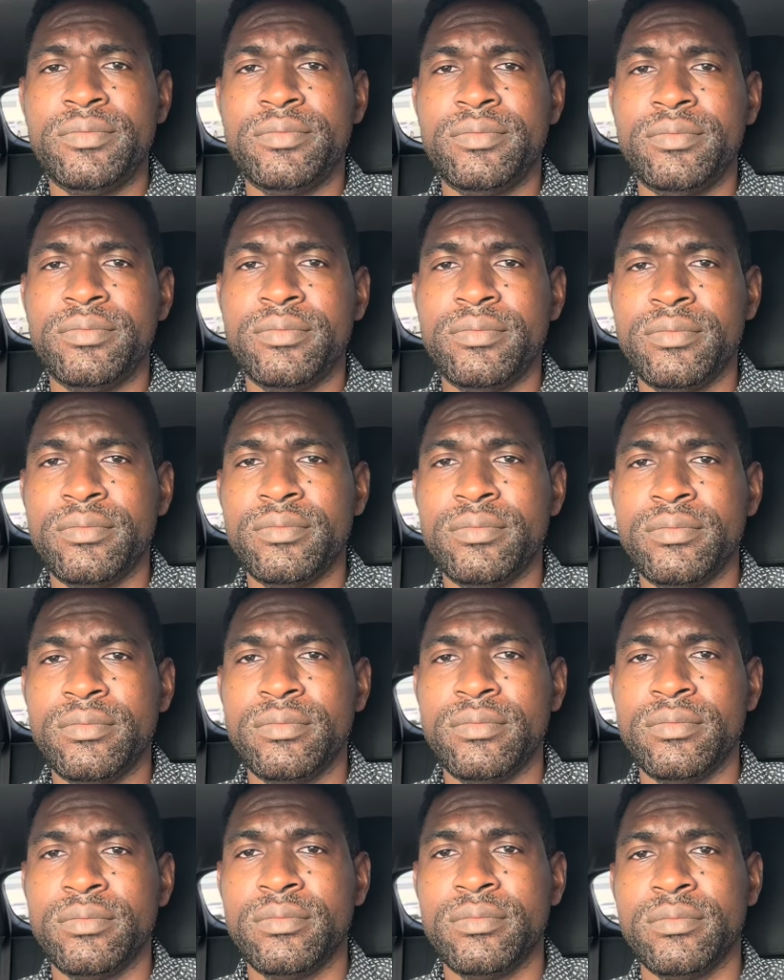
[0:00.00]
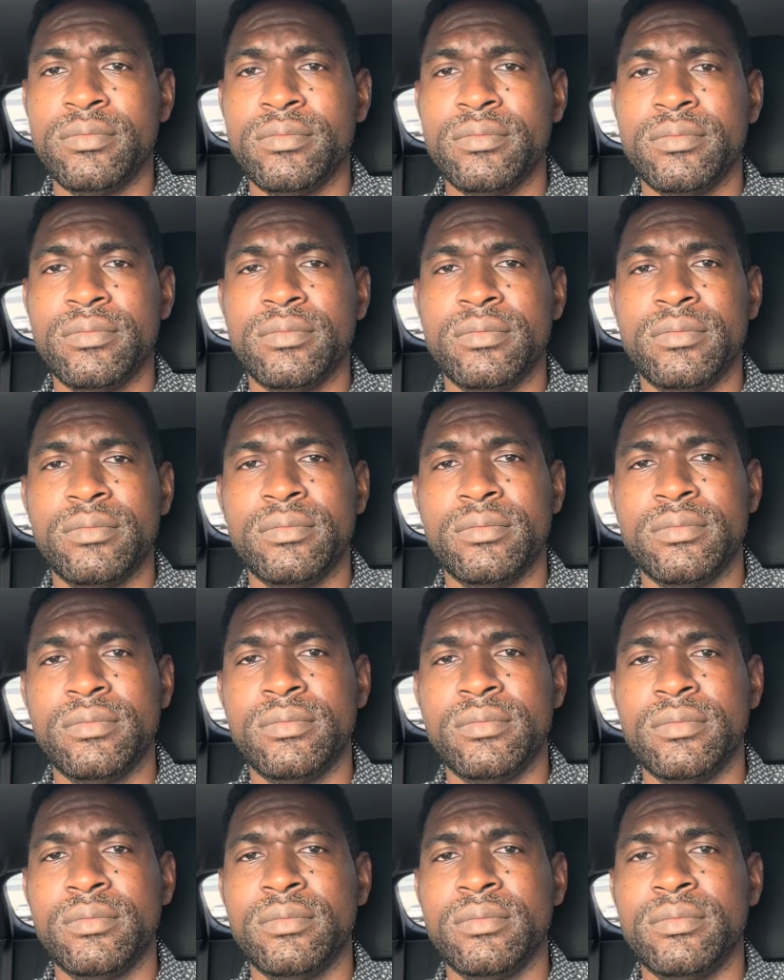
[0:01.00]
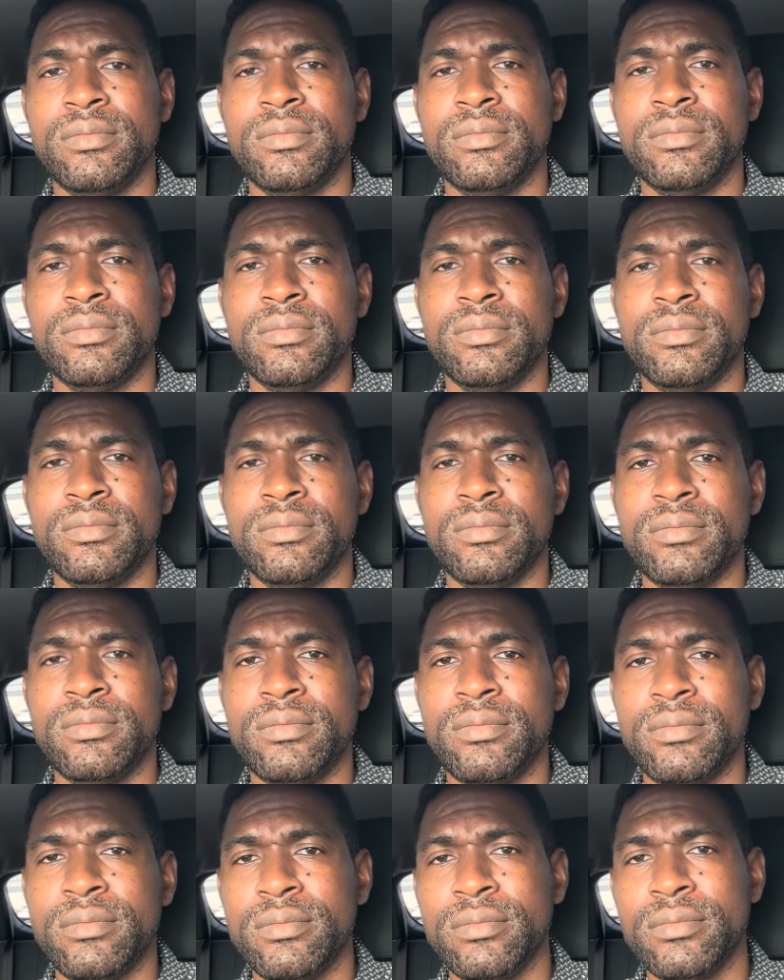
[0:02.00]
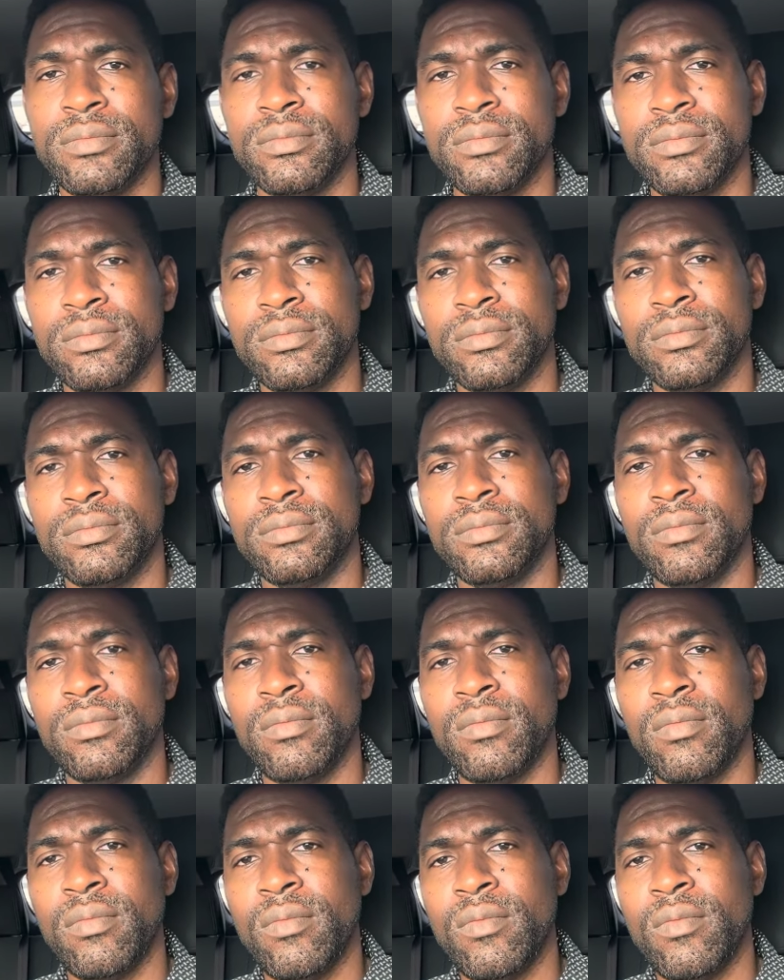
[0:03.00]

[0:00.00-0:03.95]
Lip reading: No one is speaking in this clip.